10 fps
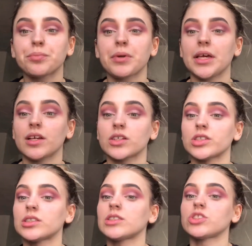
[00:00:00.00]
pink
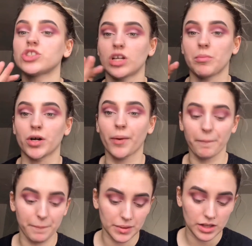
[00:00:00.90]
shimmer.
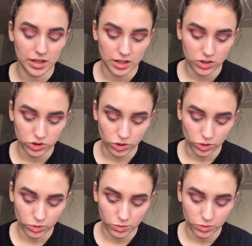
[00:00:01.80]
So